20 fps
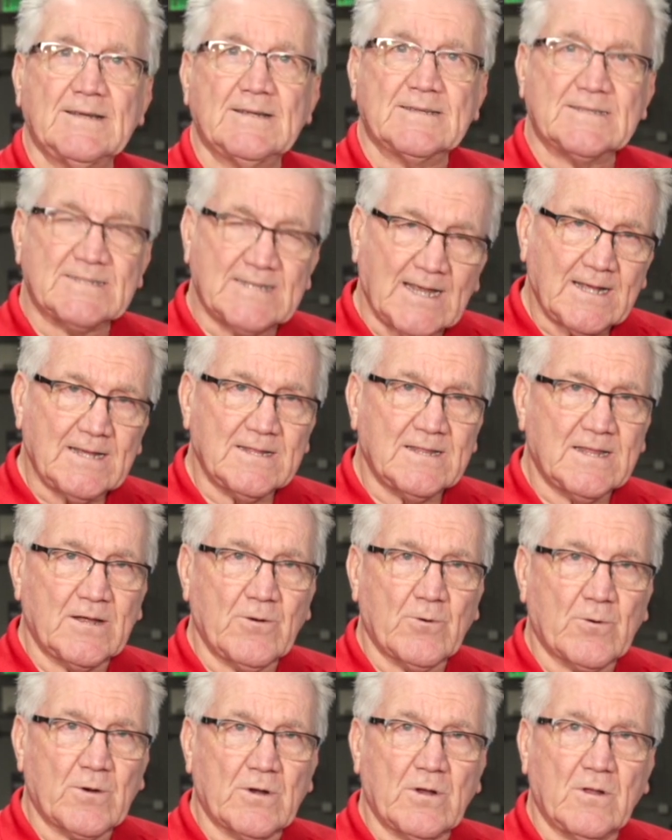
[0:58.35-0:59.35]
Second
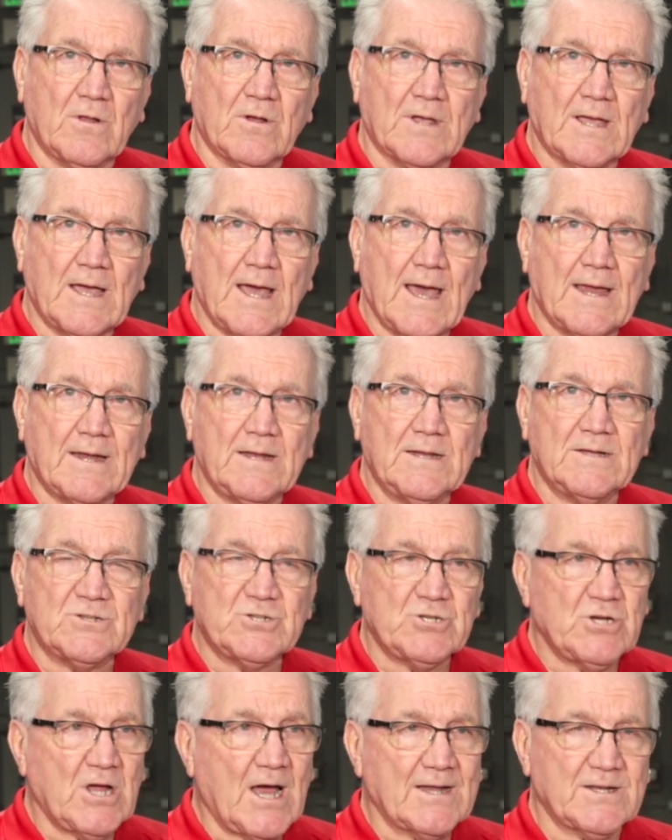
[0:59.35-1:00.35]
thing we're going to look at is
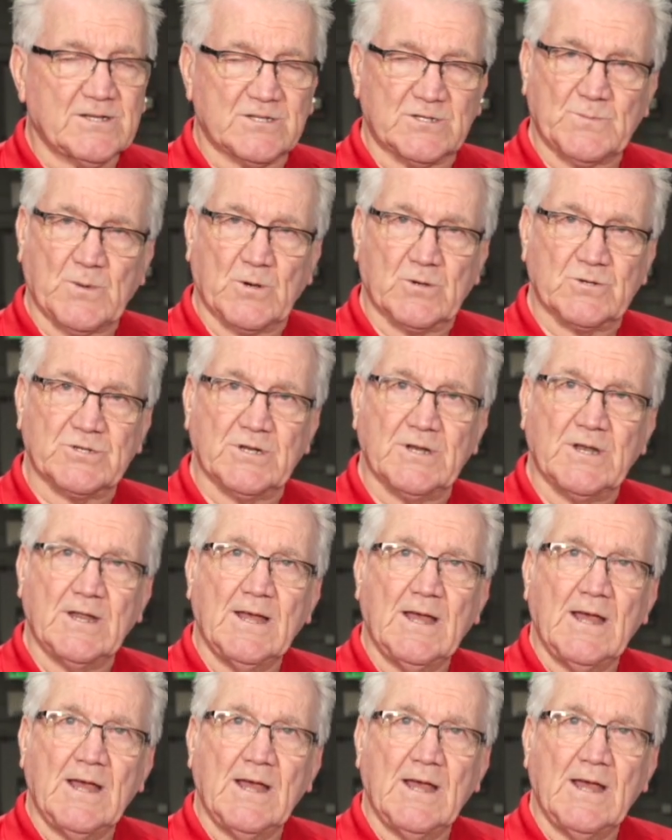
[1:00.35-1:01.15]
shot dispersion.